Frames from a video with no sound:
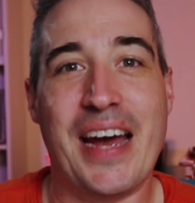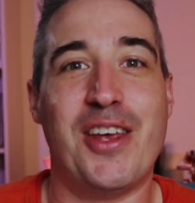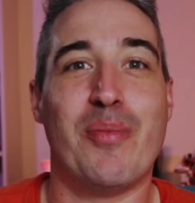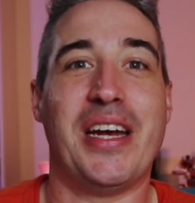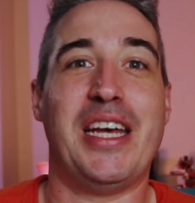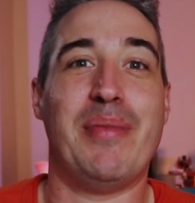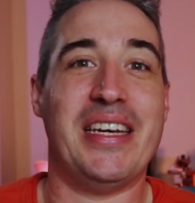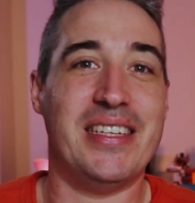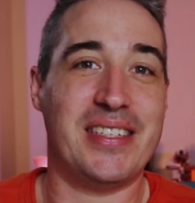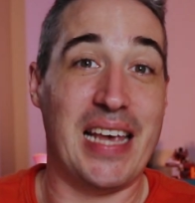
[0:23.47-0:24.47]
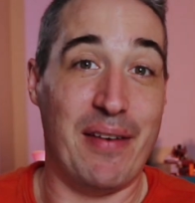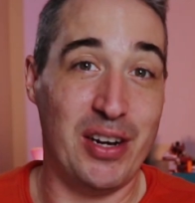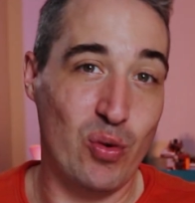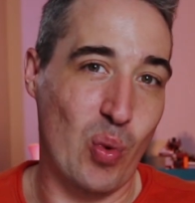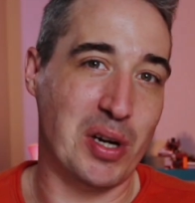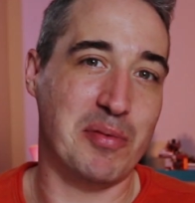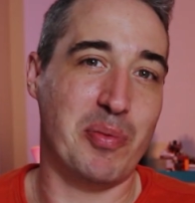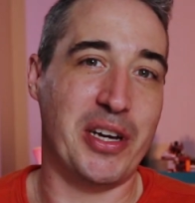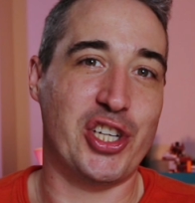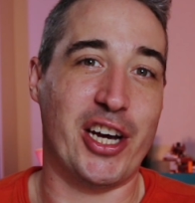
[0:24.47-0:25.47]
Hi there, my name is Kevin and welcome
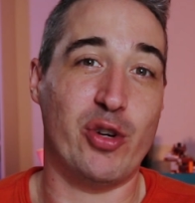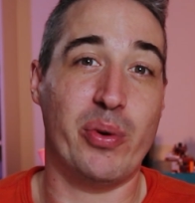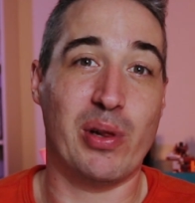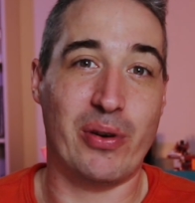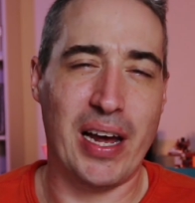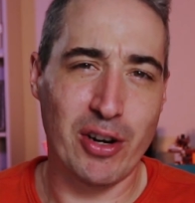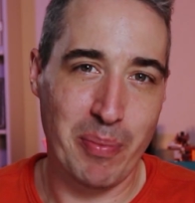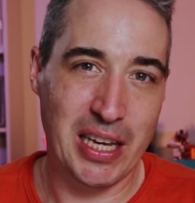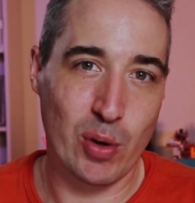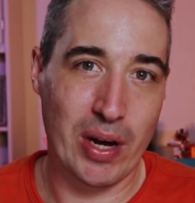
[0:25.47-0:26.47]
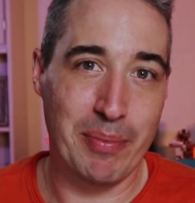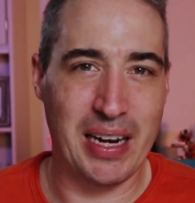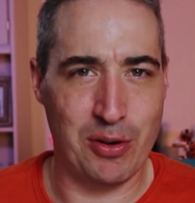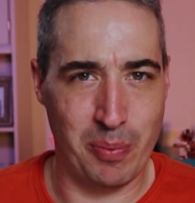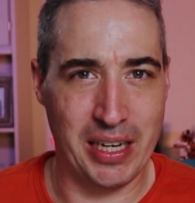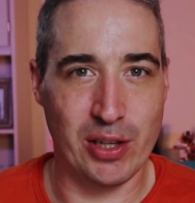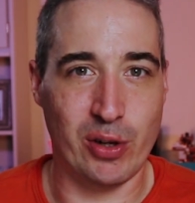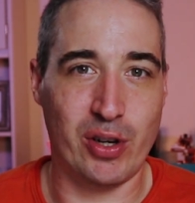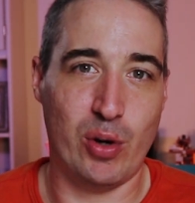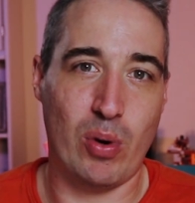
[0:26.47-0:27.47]
to my channel. We learn how to make the web and how to make it
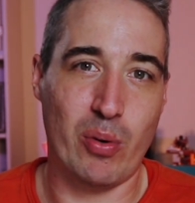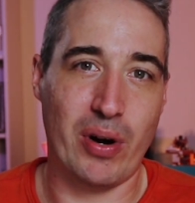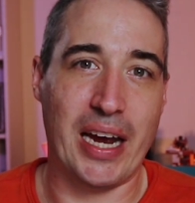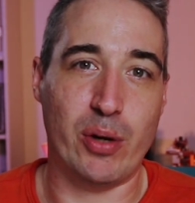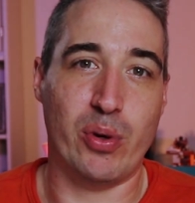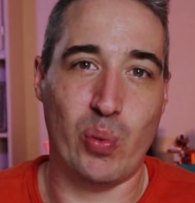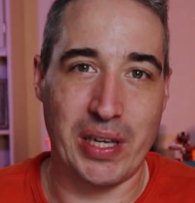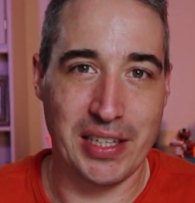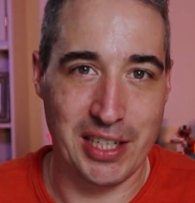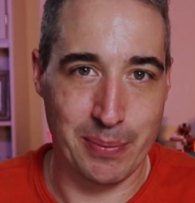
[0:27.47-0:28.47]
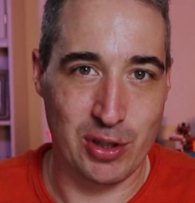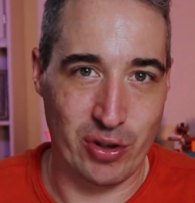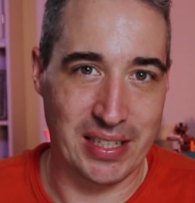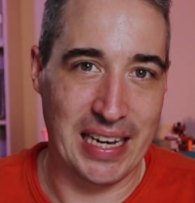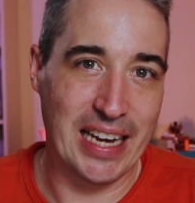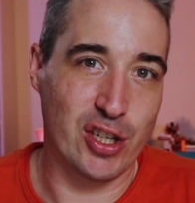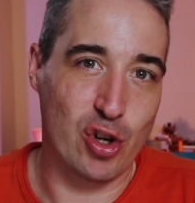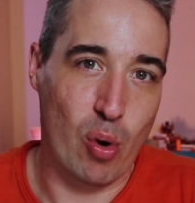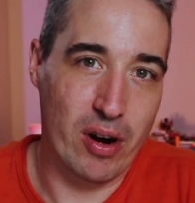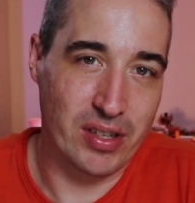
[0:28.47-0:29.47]
look good while we're at it with weekly tips, tricks, and
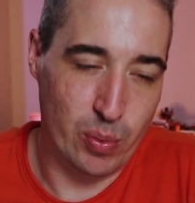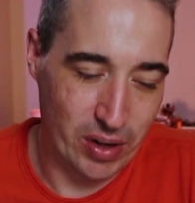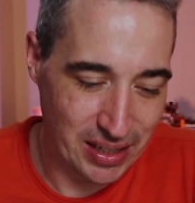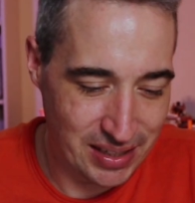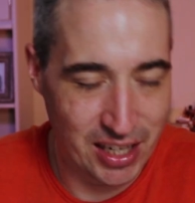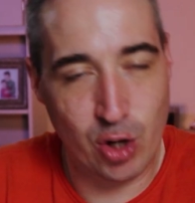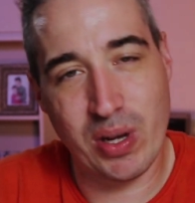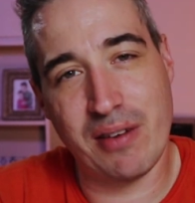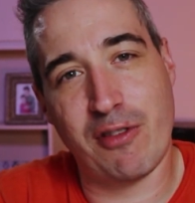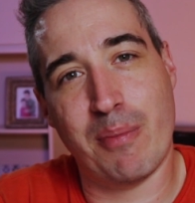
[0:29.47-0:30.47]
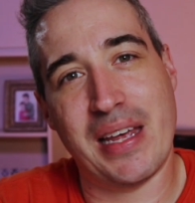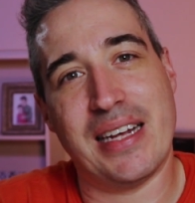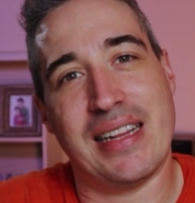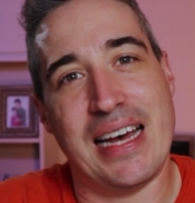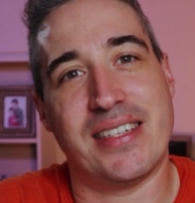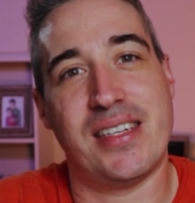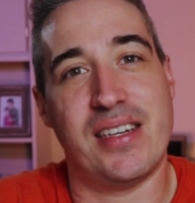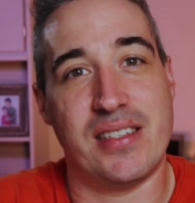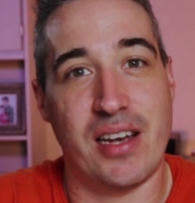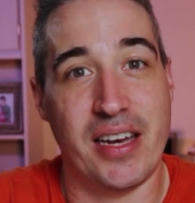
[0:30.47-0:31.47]
tutorials, and we're continuing from that
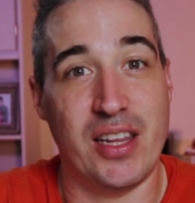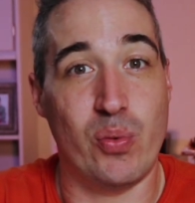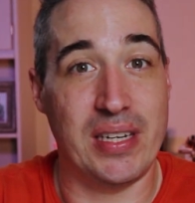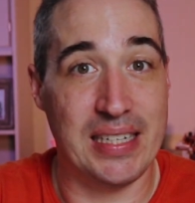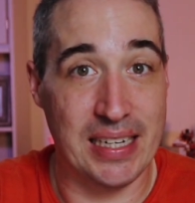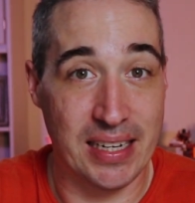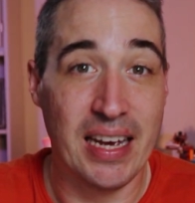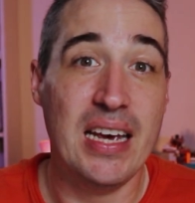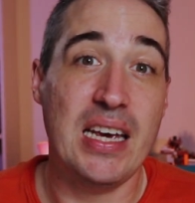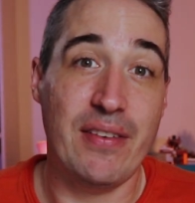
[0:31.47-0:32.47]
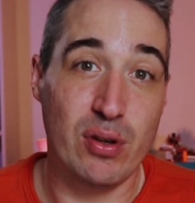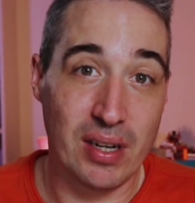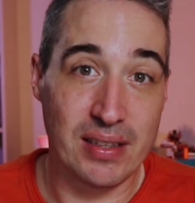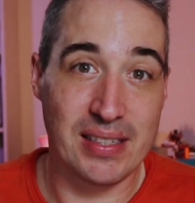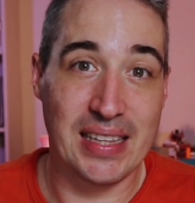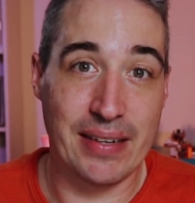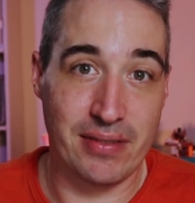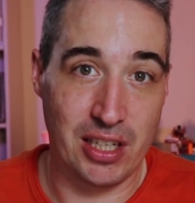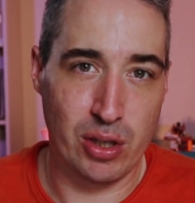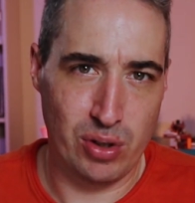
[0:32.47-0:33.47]
last design that we did. If you didn't see that
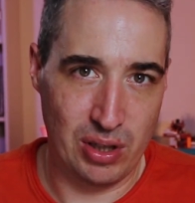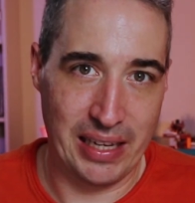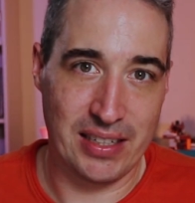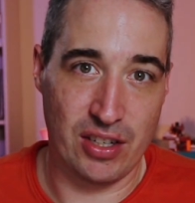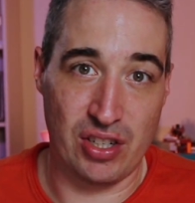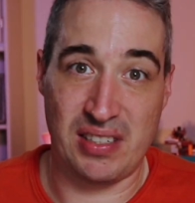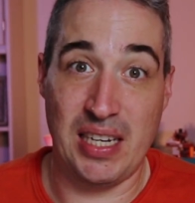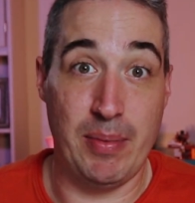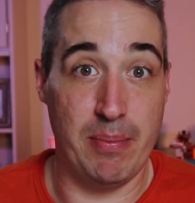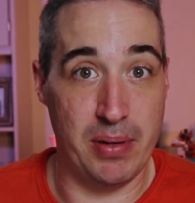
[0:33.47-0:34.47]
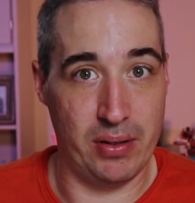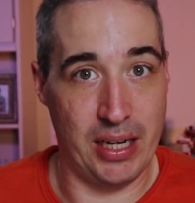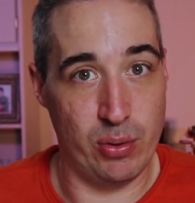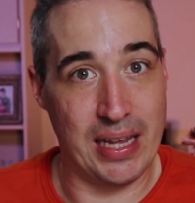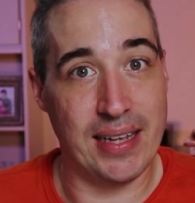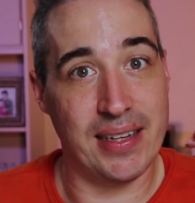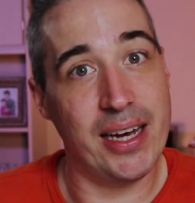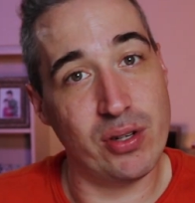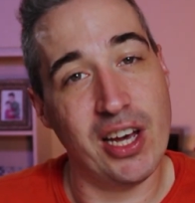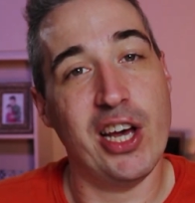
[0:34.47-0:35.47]
video and you'd like to just see me build out that
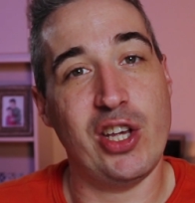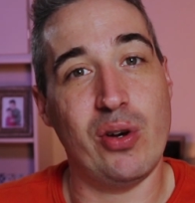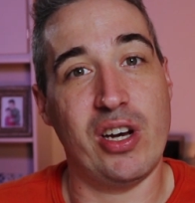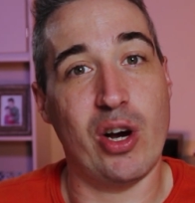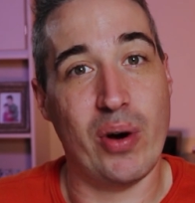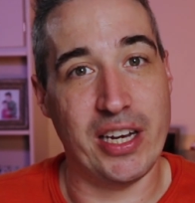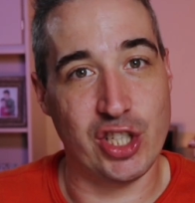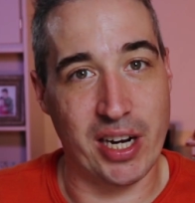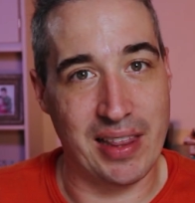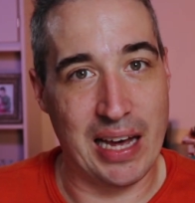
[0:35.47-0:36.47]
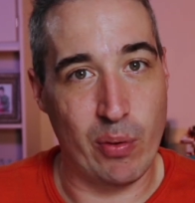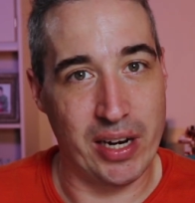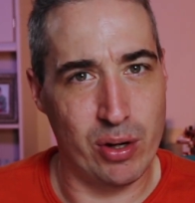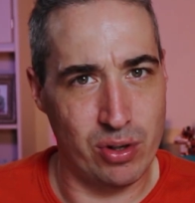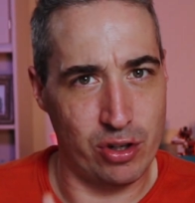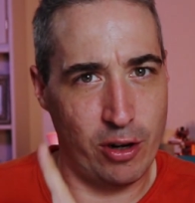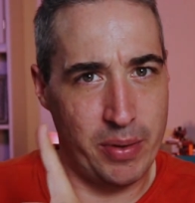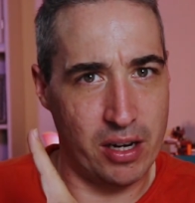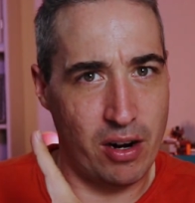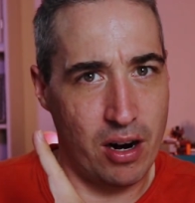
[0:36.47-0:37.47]
layout, you can go and check that one out. There should
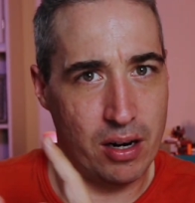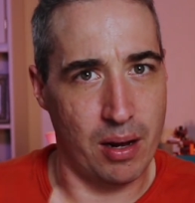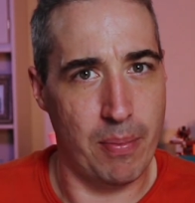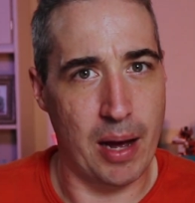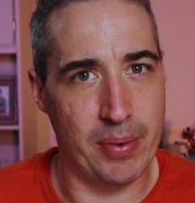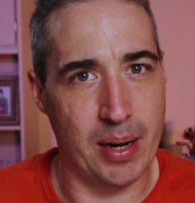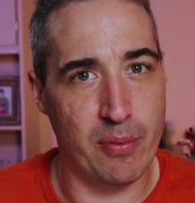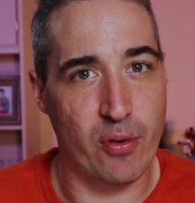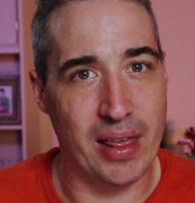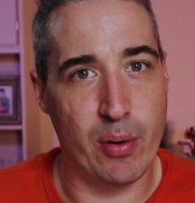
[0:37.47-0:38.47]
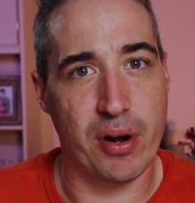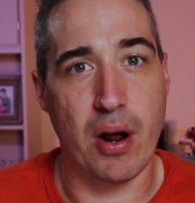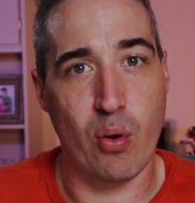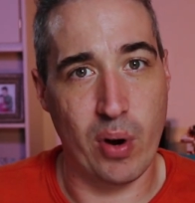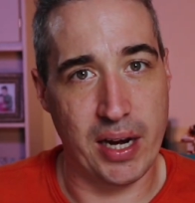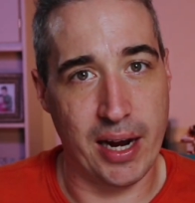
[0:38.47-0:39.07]
be a card popping up for that one right